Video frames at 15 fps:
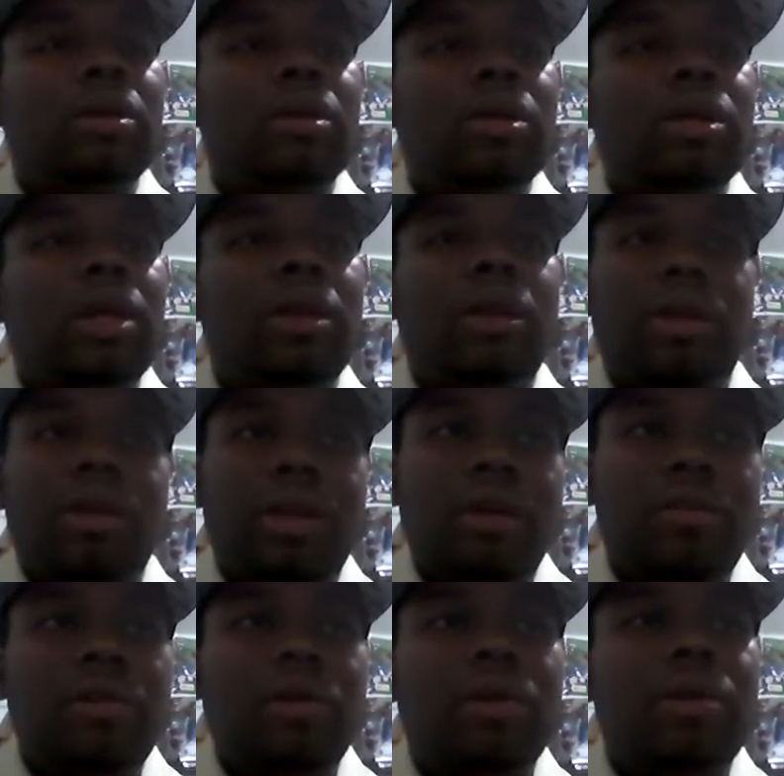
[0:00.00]
He had
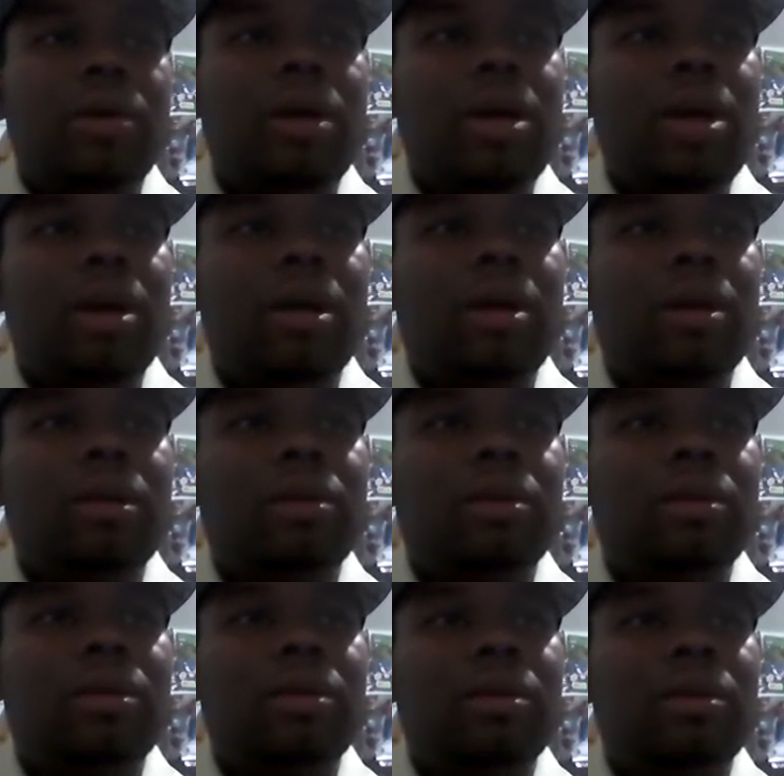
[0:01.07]
never had
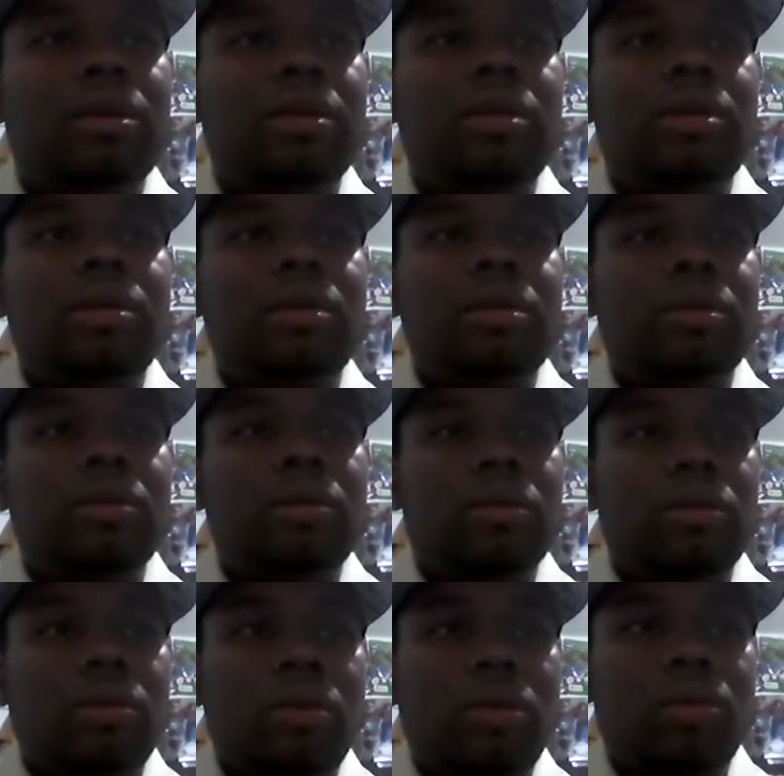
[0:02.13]

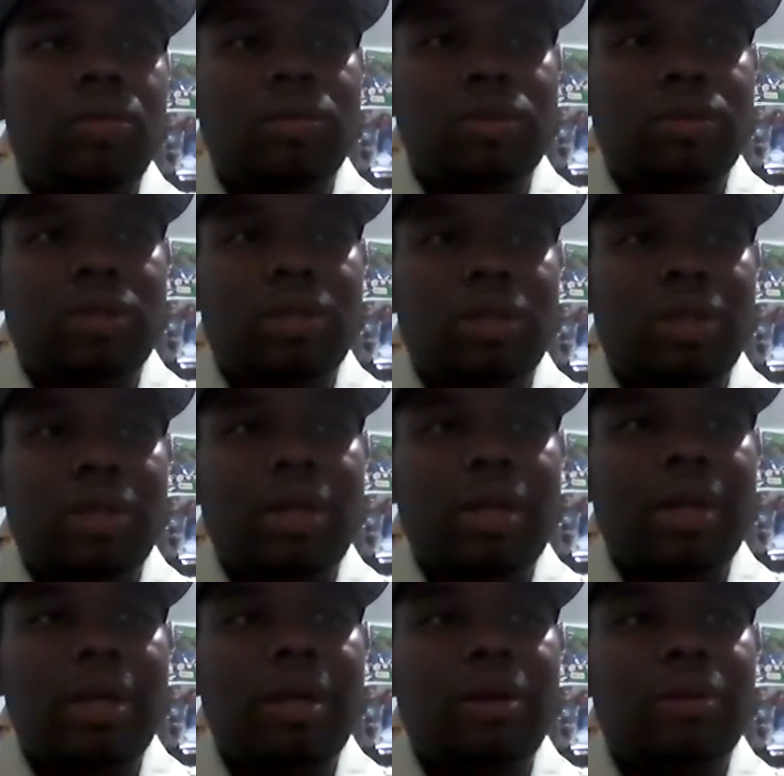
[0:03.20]
or was
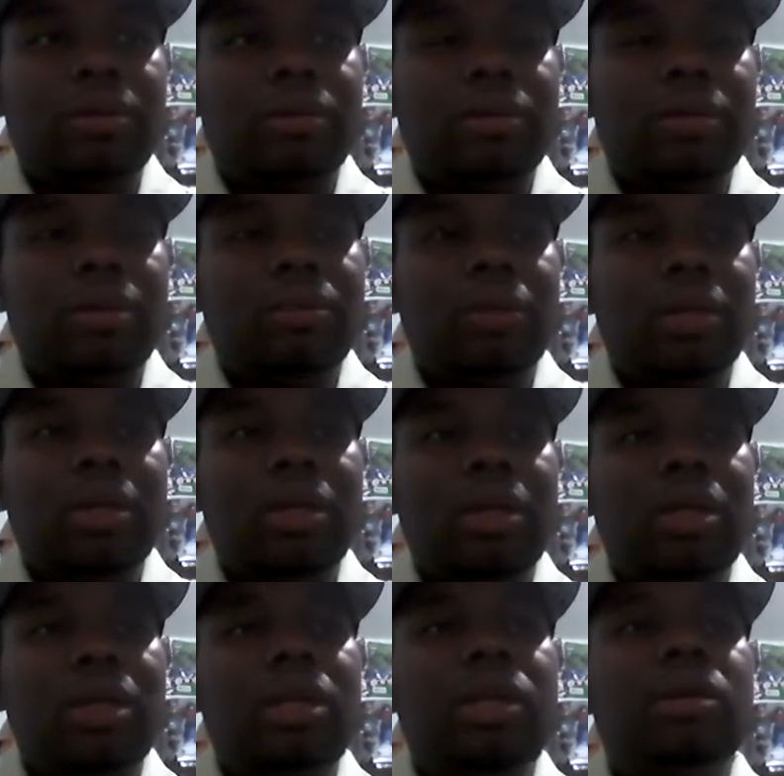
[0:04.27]
declared with
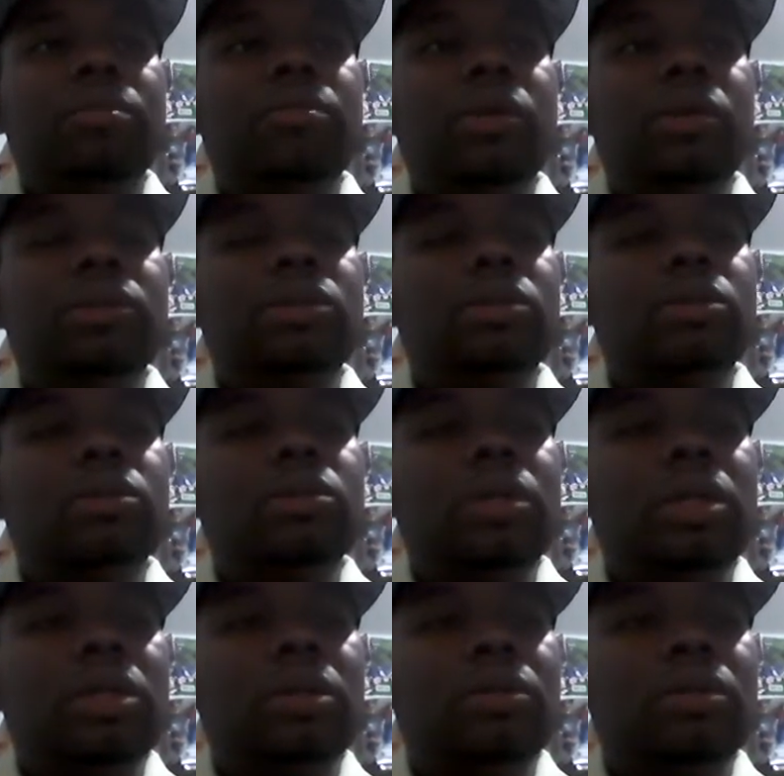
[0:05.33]
any mental
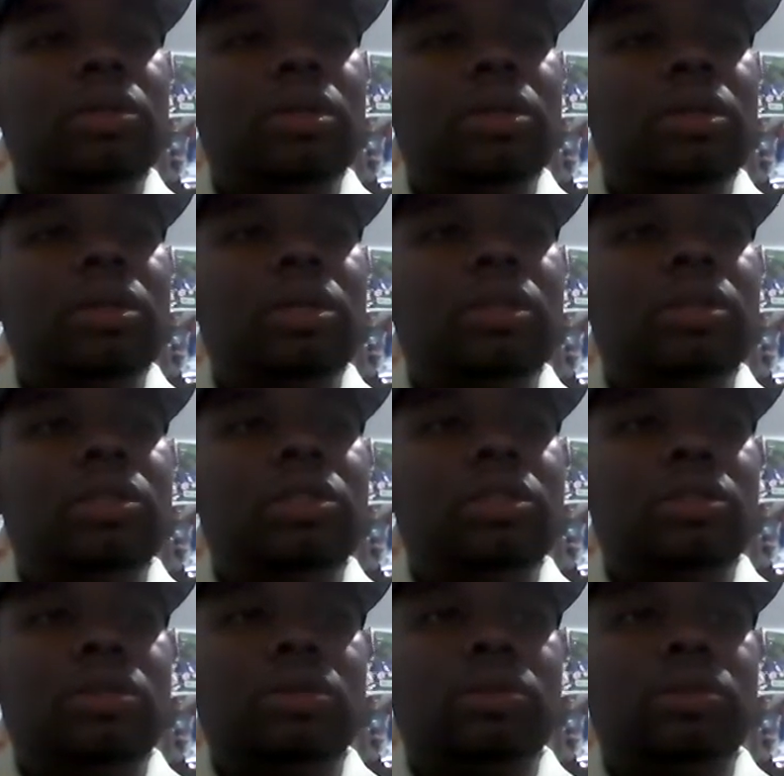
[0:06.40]
health
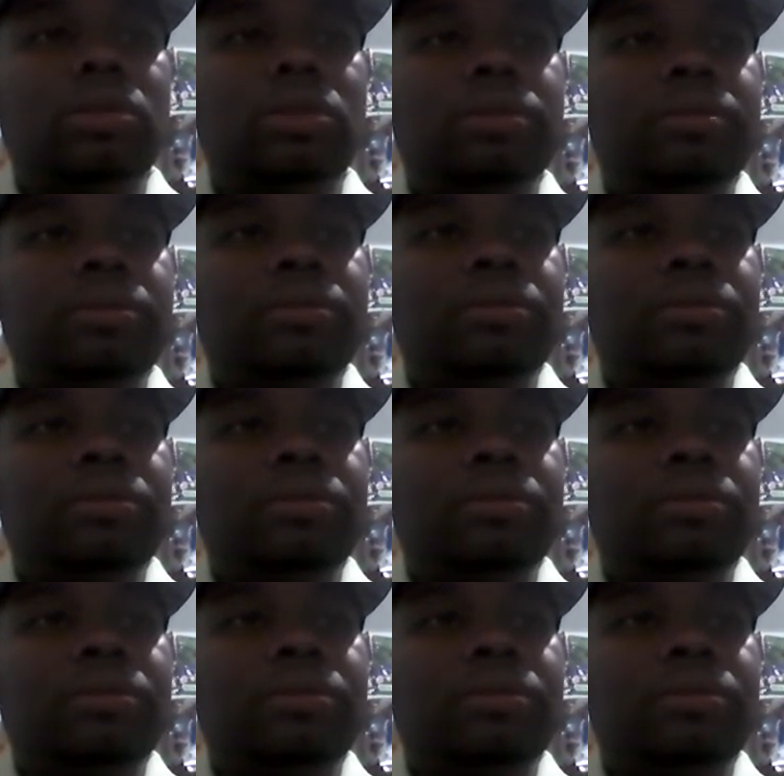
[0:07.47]
issues.